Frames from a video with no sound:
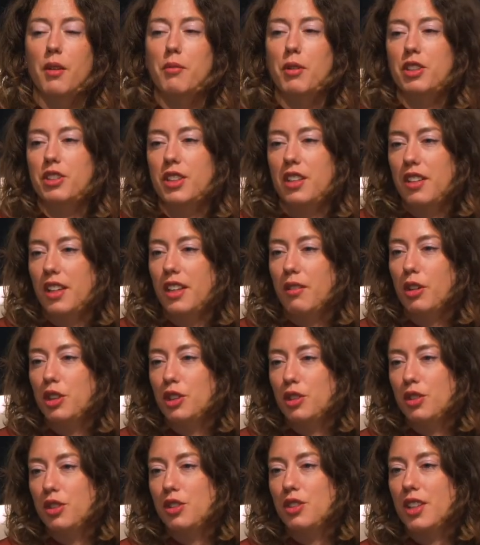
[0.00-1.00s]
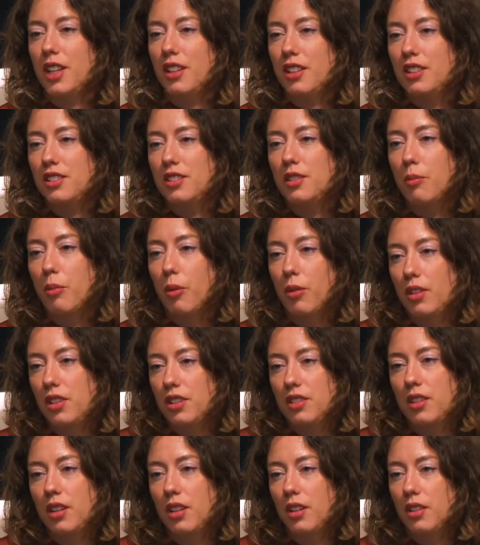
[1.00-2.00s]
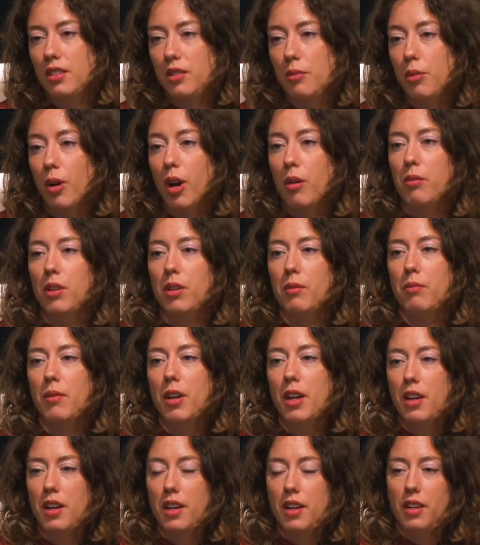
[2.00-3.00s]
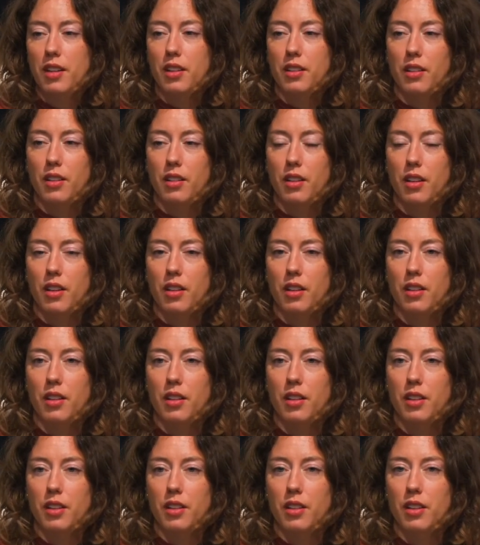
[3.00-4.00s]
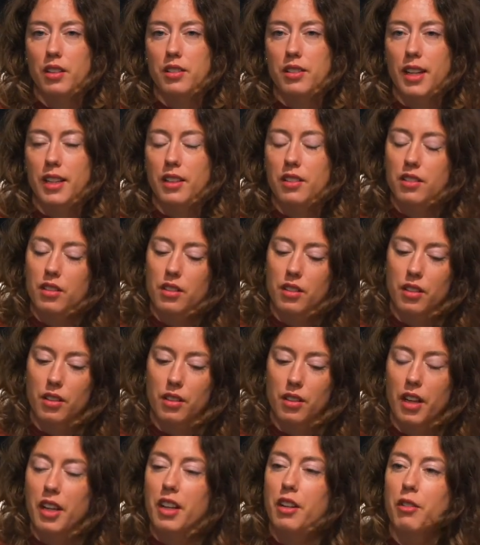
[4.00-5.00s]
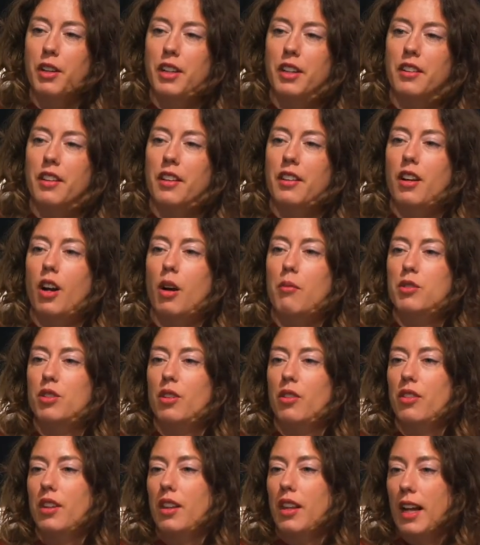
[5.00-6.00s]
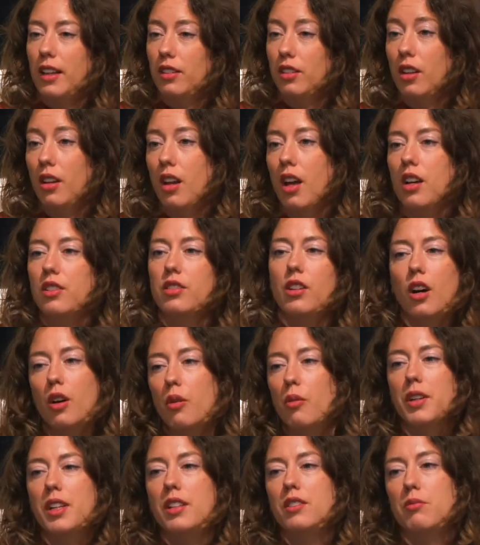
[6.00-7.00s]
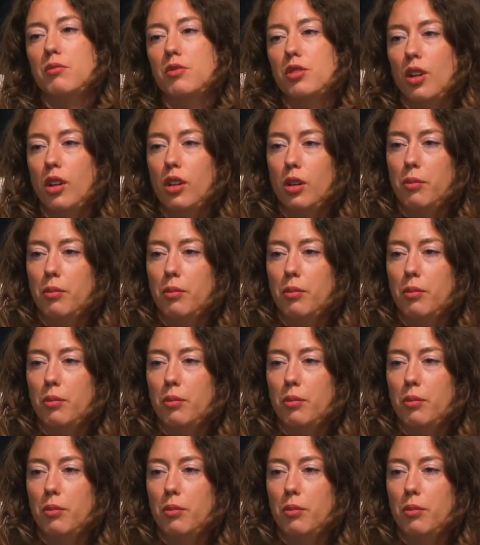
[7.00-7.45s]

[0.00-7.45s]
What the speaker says: because I think what you just said is the problem. It's like the ingredient that it comes on like the last. Oh, we need some solar